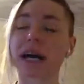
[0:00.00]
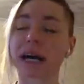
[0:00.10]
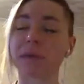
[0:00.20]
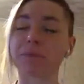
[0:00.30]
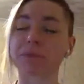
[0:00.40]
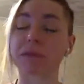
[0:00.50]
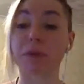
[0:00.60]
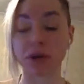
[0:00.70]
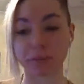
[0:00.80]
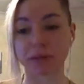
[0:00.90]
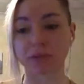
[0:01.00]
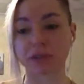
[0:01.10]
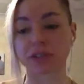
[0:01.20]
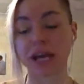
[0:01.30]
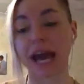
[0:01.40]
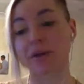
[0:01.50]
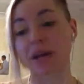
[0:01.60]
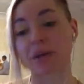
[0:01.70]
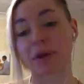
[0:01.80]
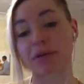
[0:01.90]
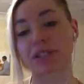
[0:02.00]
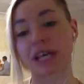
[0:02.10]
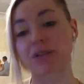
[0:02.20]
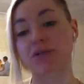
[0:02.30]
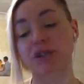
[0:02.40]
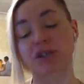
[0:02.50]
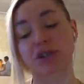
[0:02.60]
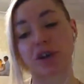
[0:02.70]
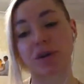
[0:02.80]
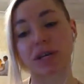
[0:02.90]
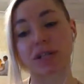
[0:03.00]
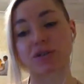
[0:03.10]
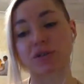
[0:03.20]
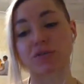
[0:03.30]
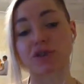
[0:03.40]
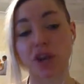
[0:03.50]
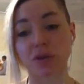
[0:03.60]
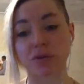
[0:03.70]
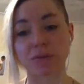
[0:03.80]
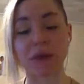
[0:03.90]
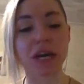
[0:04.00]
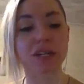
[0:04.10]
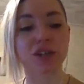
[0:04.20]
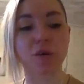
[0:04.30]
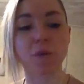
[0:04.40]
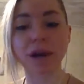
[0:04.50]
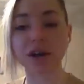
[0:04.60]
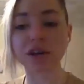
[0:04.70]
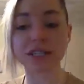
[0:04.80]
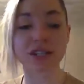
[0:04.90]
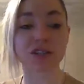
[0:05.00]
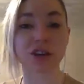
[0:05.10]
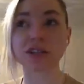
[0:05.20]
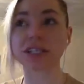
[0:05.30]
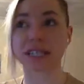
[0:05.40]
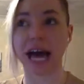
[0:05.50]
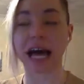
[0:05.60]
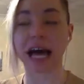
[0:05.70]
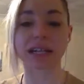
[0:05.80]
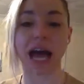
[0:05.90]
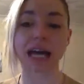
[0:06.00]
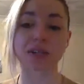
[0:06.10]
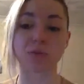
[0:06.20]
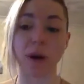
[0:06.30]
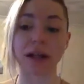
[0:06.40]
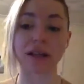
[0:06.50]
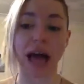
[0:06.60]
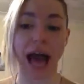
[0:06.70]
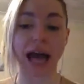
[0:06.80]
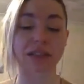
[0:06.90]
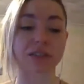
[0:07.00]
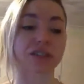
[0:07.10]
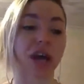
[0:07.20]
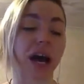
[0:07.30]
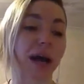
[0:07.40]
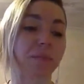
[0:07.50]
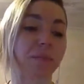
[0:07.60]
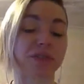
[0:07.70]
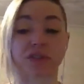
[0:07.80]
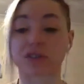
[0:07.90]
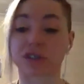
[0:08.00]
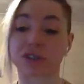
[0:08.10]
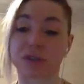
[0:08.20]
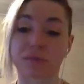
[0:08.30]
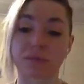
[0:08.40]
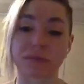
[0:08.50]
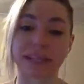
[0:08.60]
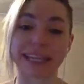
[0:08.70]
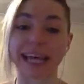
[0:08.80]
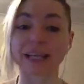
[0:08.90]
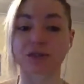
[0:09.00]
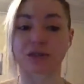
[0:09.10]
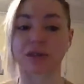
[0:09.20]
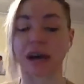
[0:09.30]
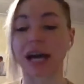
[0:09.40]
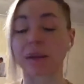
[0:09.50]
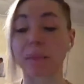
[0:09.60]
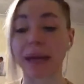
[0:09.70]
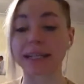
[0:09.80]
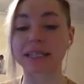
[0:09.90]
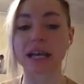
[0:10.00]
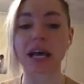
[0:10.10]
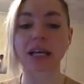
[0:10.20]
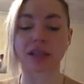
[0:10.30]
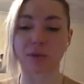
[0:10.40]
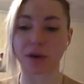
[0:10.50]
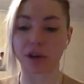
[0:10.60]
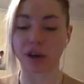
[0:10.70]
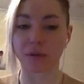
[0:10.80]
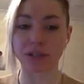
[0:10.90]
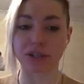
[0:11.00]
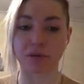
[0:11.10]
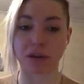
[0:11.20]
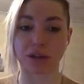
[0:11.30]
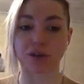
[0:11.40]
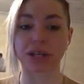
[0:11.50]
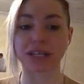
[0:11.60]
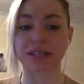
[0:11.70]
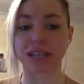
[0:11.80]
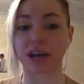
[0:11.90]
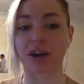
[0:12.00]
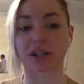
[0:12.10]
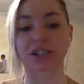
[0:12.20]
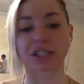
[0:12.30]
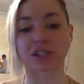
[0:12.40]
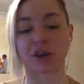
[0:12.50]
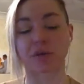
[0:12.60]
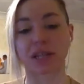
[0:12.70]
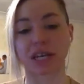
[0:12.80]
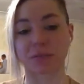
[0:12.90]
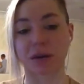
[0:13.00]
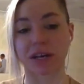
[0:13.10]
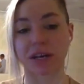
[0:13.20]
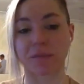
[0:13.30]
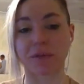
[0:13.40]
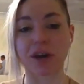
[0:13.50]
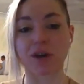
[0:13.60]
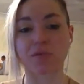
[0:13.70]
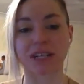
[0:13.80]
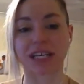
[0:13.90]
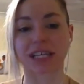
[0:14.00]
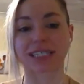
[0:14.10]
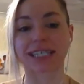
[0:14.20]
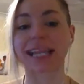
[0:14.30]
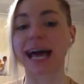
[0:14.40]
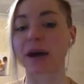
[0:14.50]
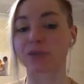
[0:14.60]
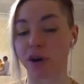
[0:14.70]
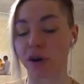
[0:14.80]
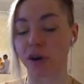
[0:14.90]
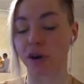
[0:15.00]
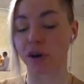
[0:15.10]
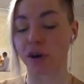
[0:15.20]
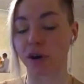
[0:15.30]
bodybuilders, how they approach their nutrition going into shows. So we're going to discuss that, as well as discussing some little extra kind of bits that we're going to go into, including psychology. Sorry, there's my ridiculously loud dog